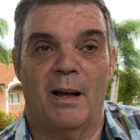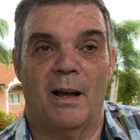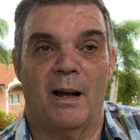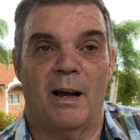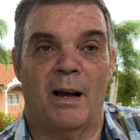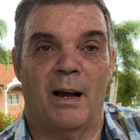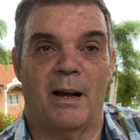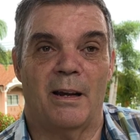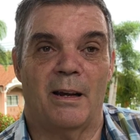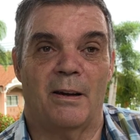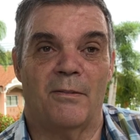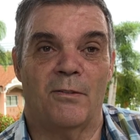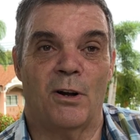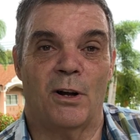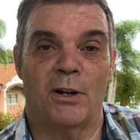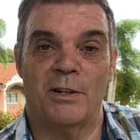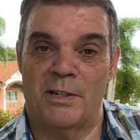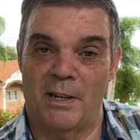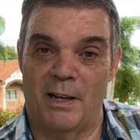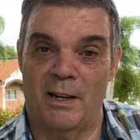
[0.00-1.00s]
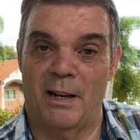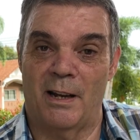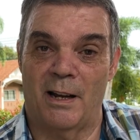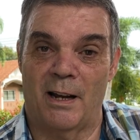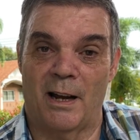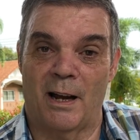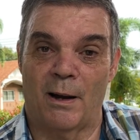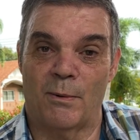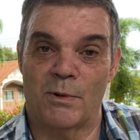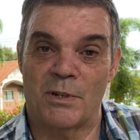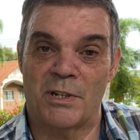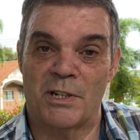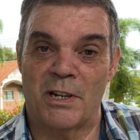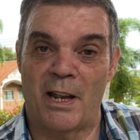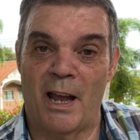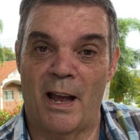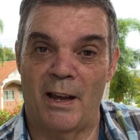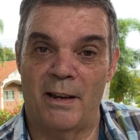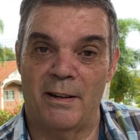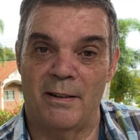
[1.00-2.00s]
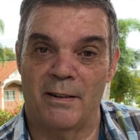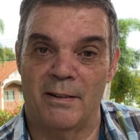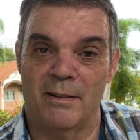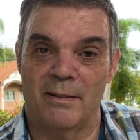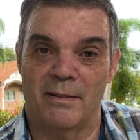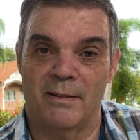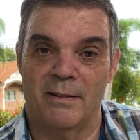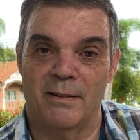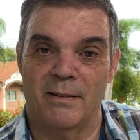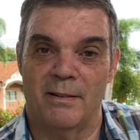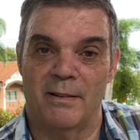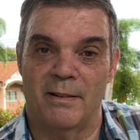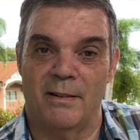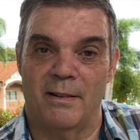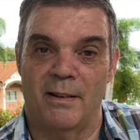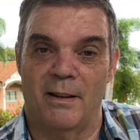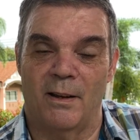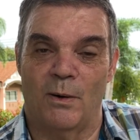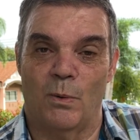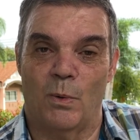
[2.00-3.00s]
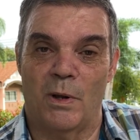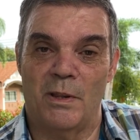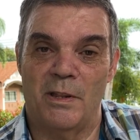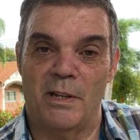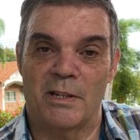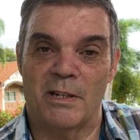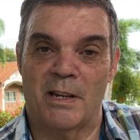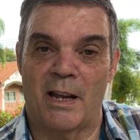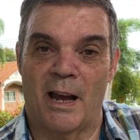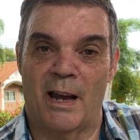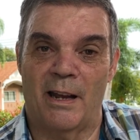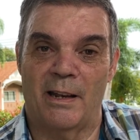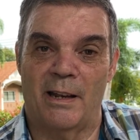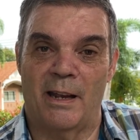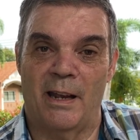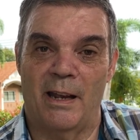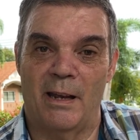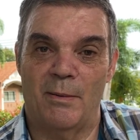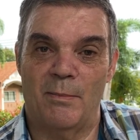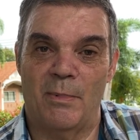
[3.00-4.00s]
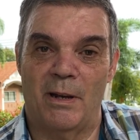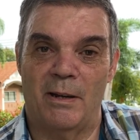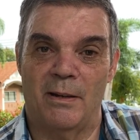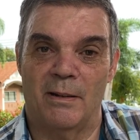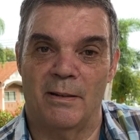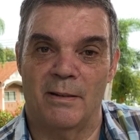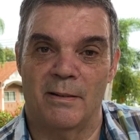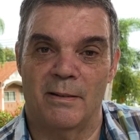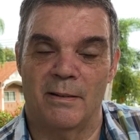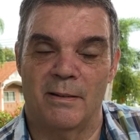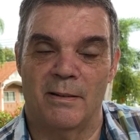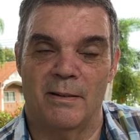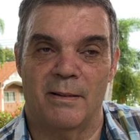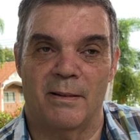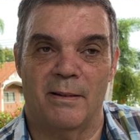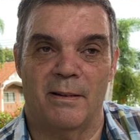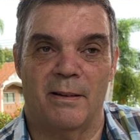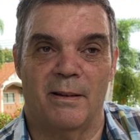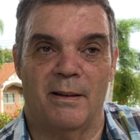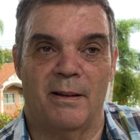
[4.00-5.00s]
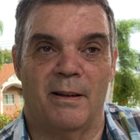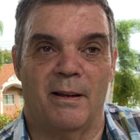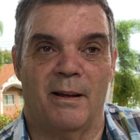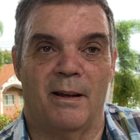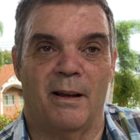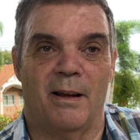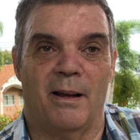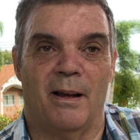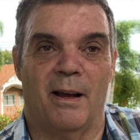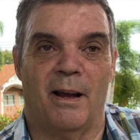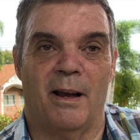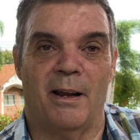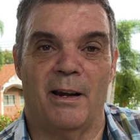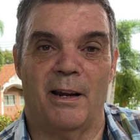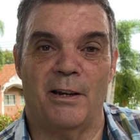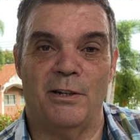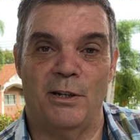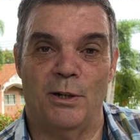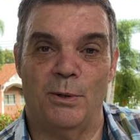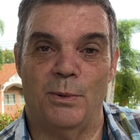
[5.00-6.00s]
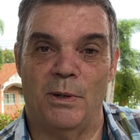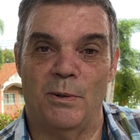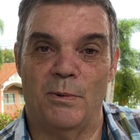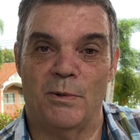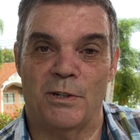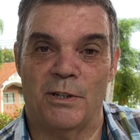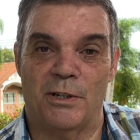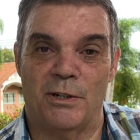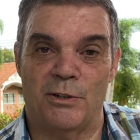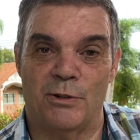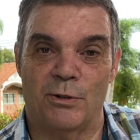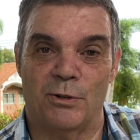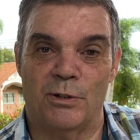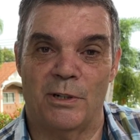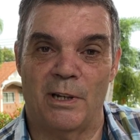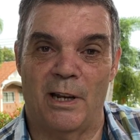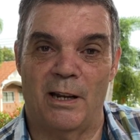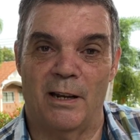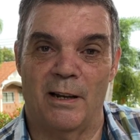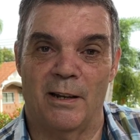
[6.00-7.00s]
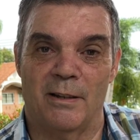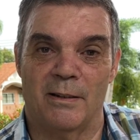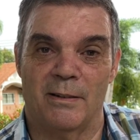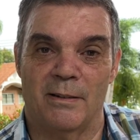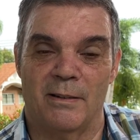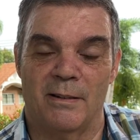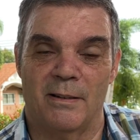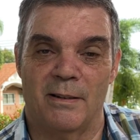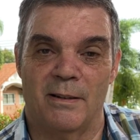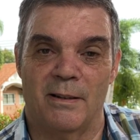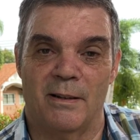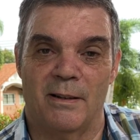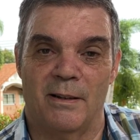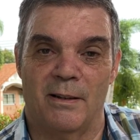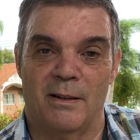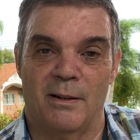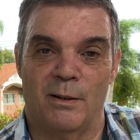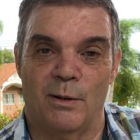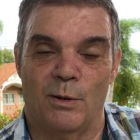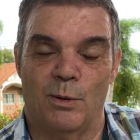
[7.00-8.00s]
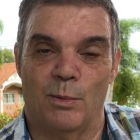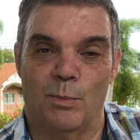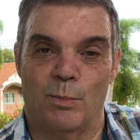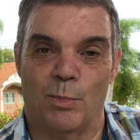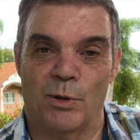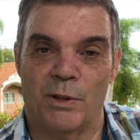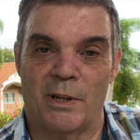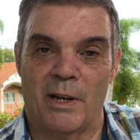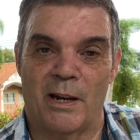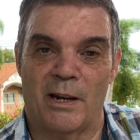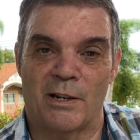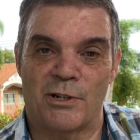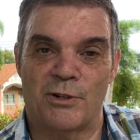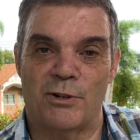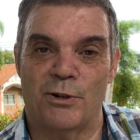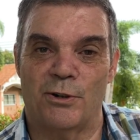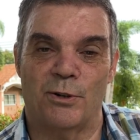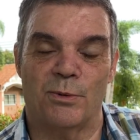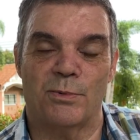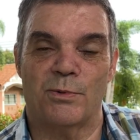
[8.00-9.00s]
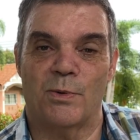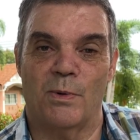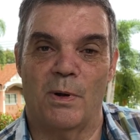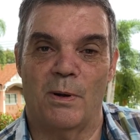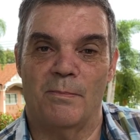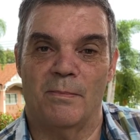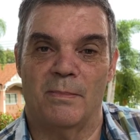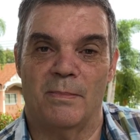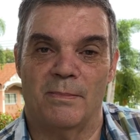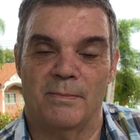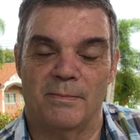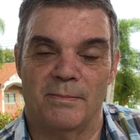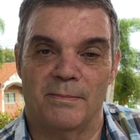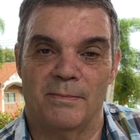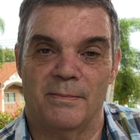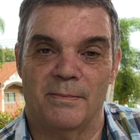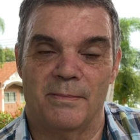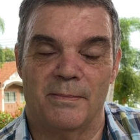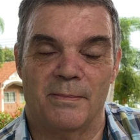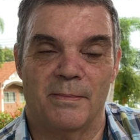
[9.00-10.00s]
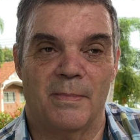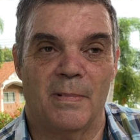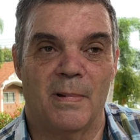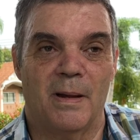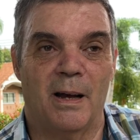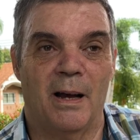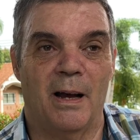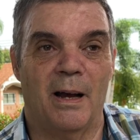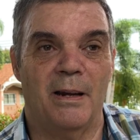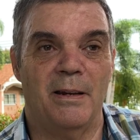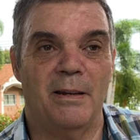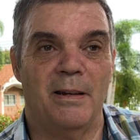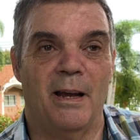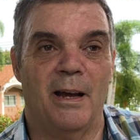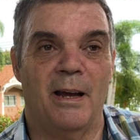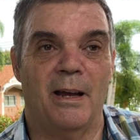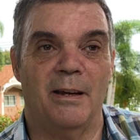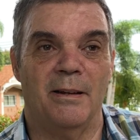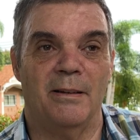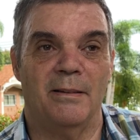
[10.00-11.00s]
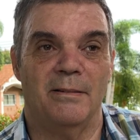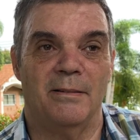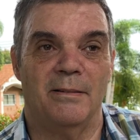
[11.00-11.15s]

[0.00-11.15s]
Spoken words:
And I've got to say, I was scared when this guy came in and I knew he was the drug dealer, but then I stood up to him and